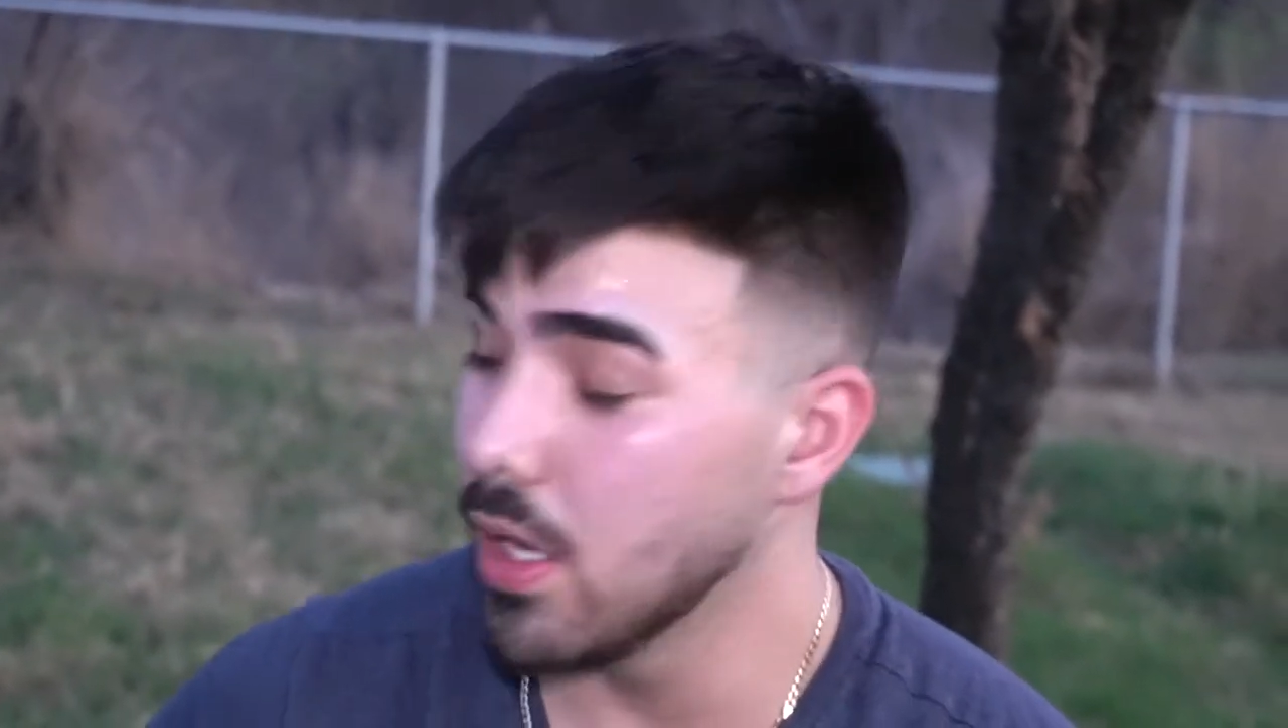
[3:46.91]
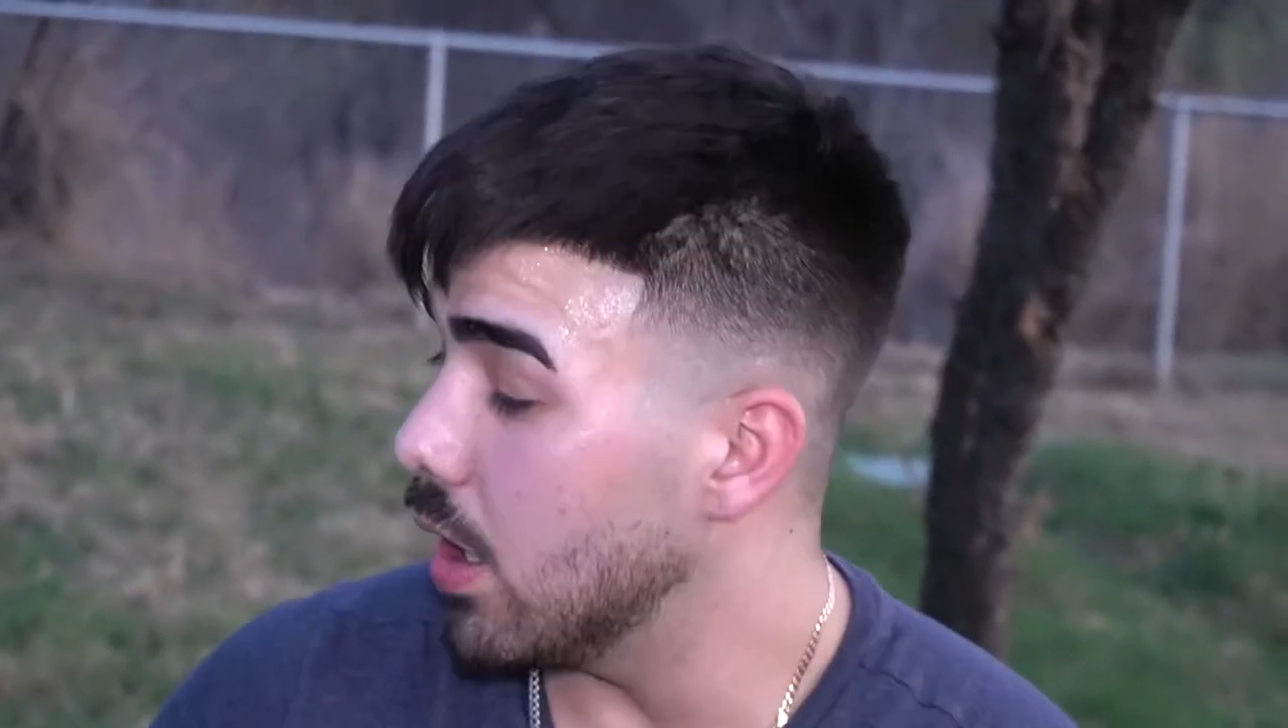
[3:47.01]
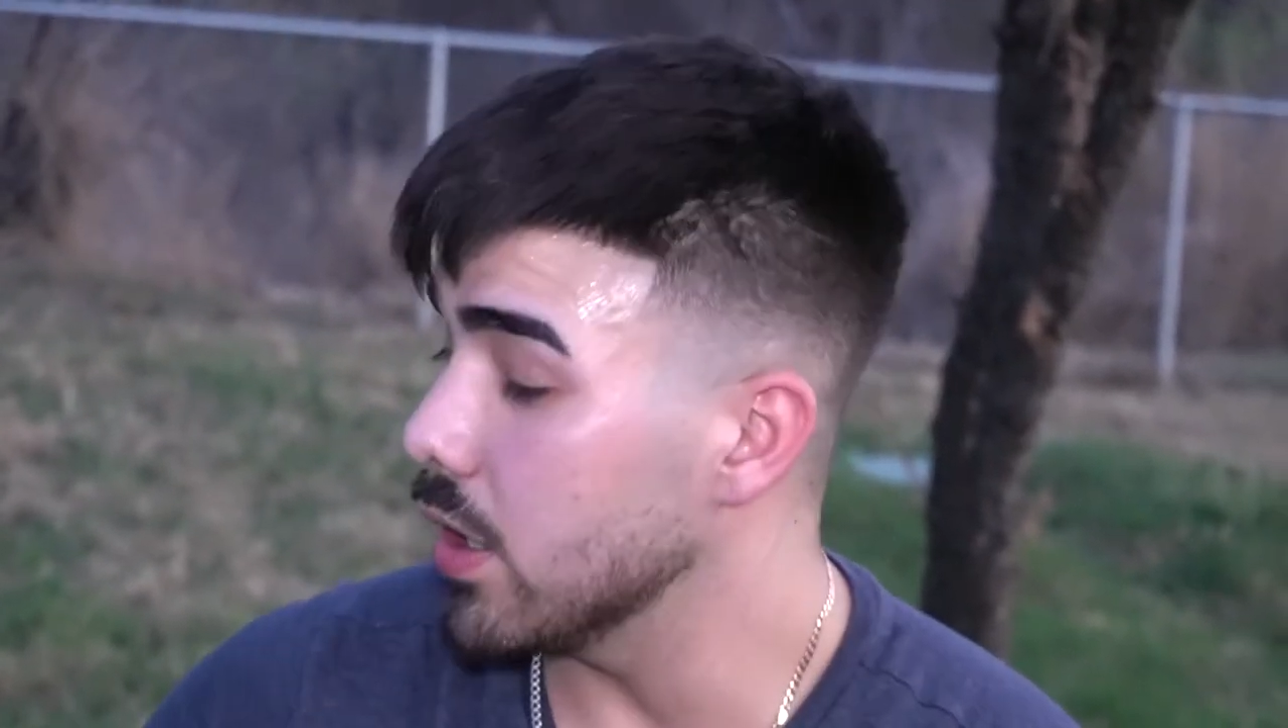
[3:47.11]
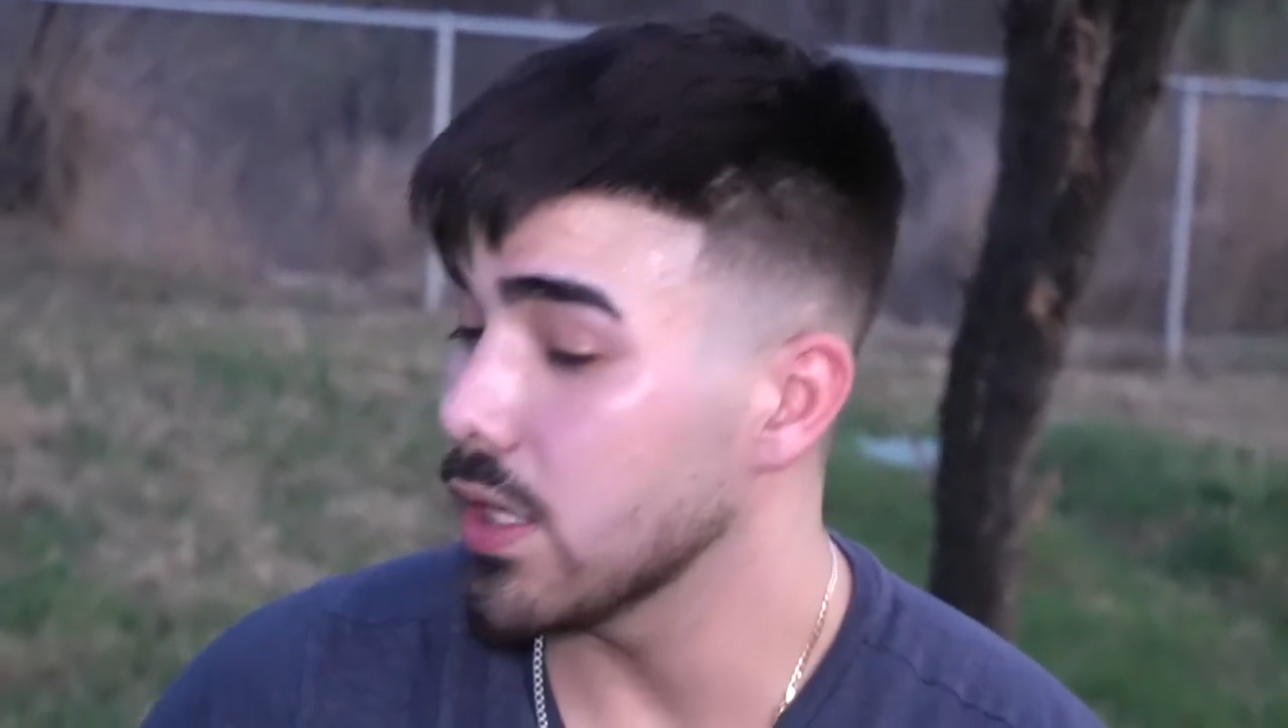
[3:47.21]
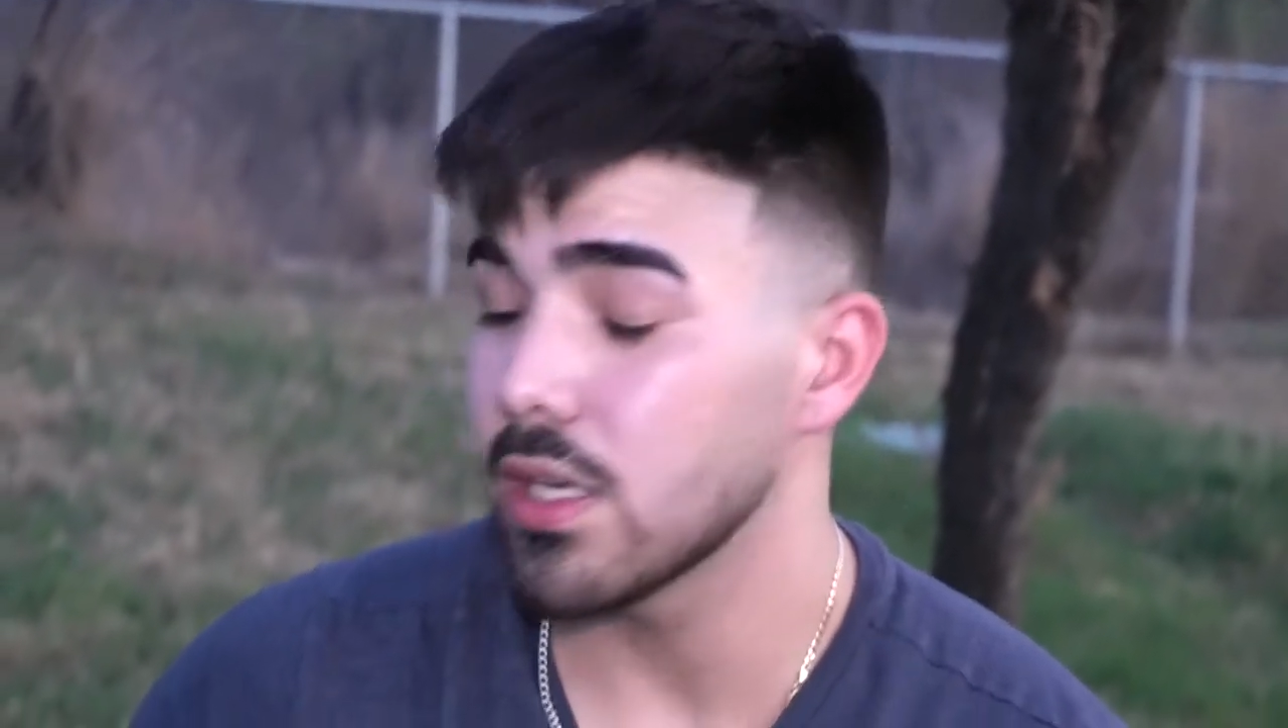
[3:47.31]

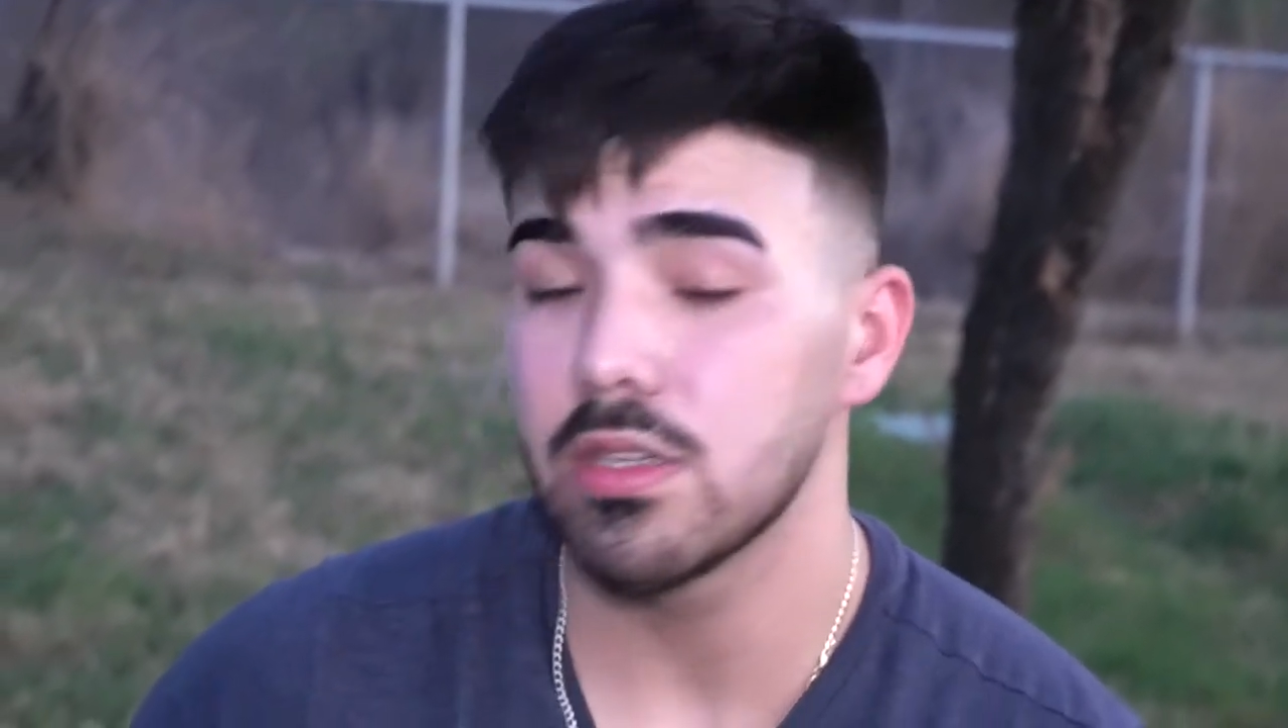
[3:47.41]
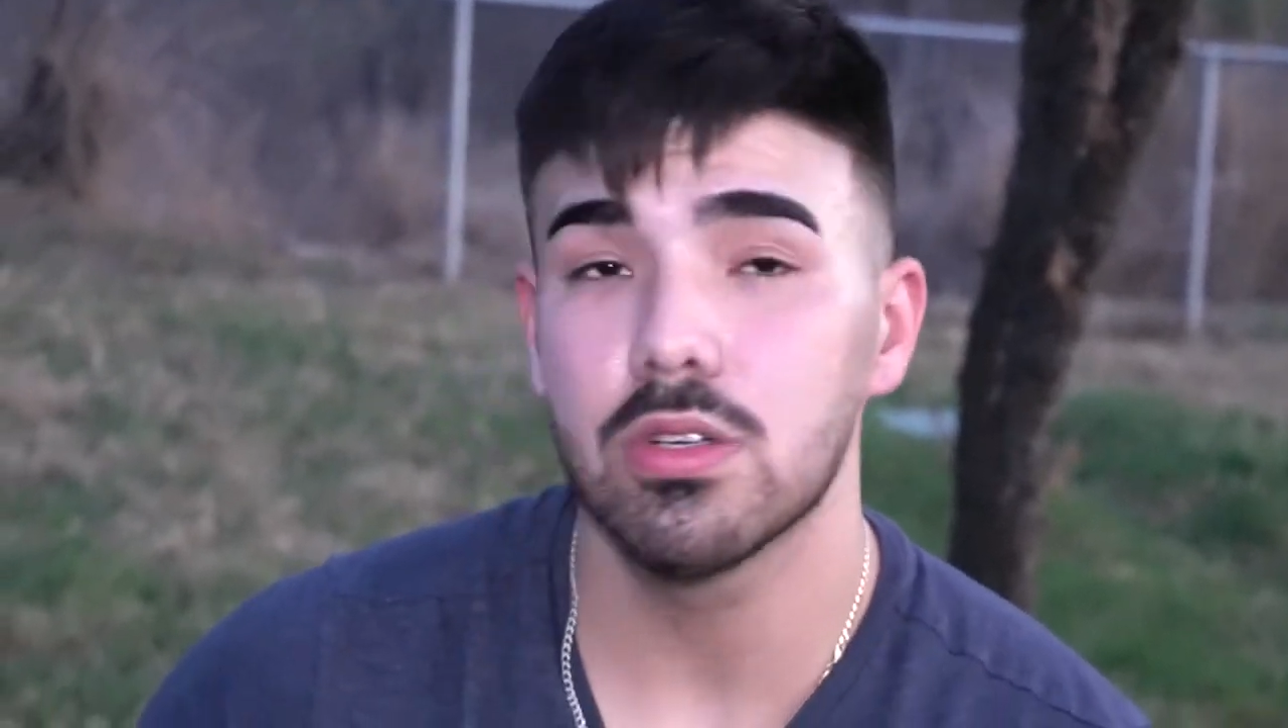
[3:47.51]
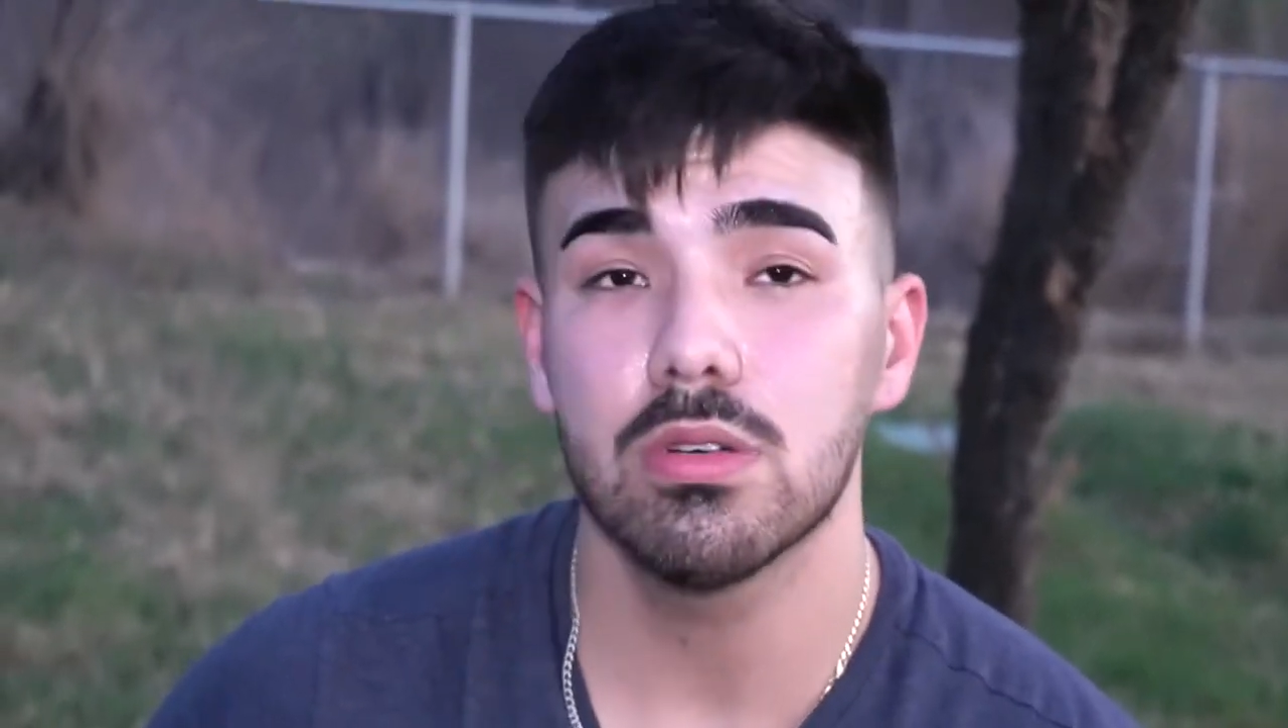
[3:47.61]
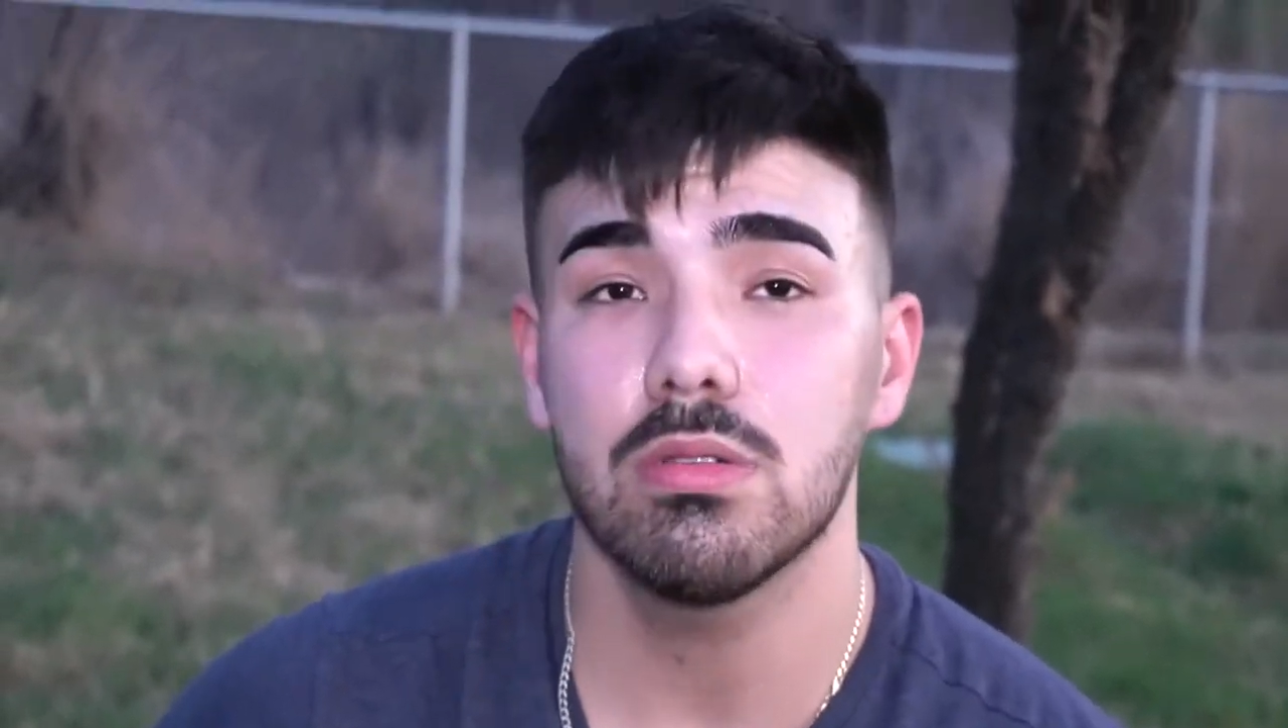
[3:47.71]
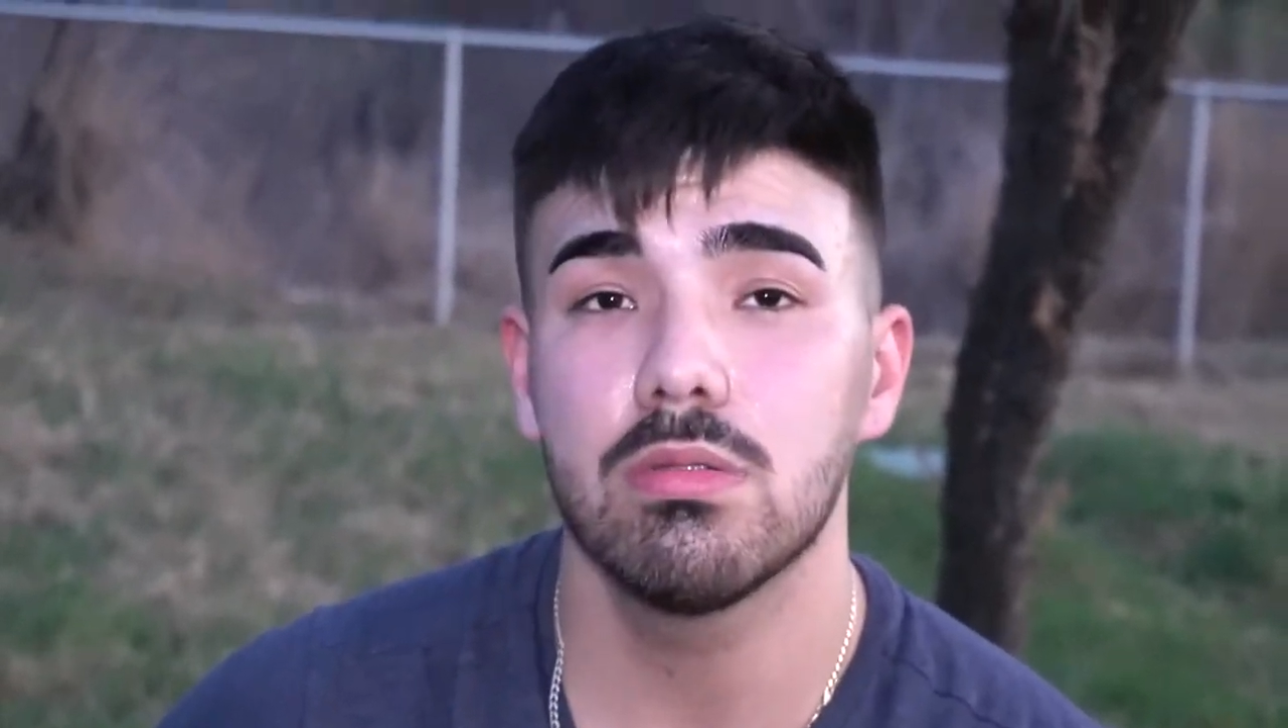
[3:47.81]
all you gotta
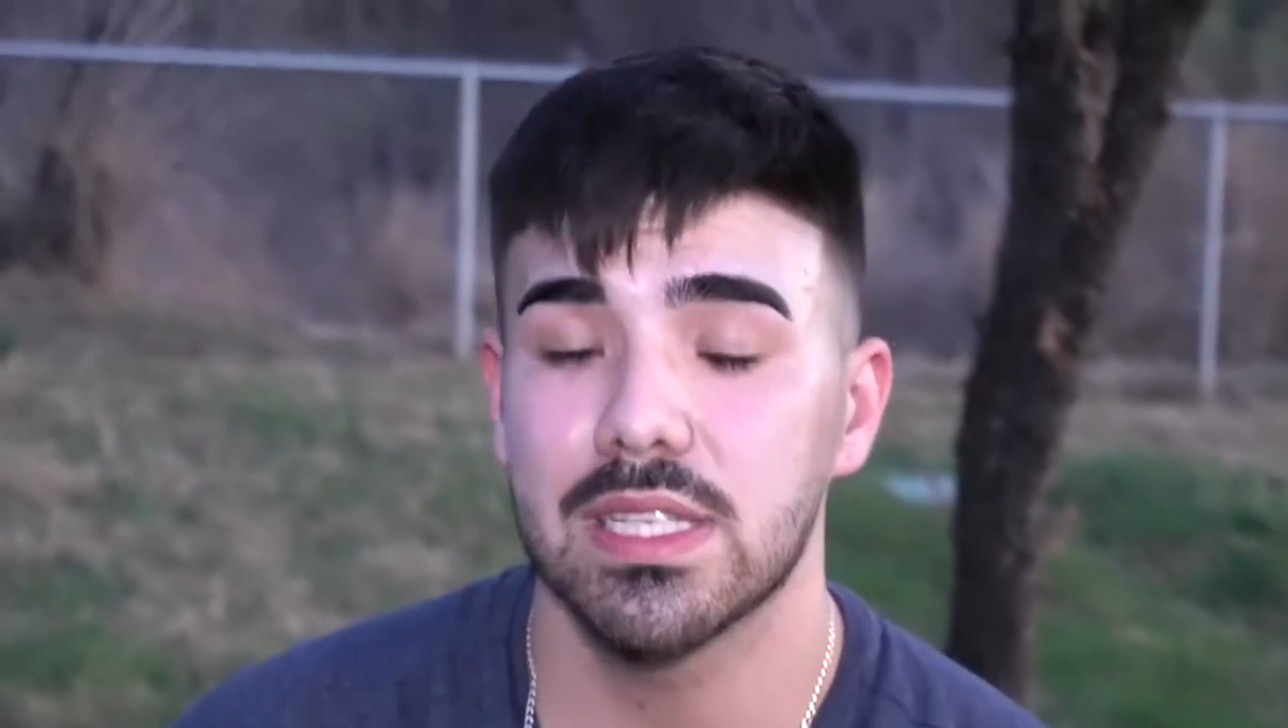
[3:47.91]
do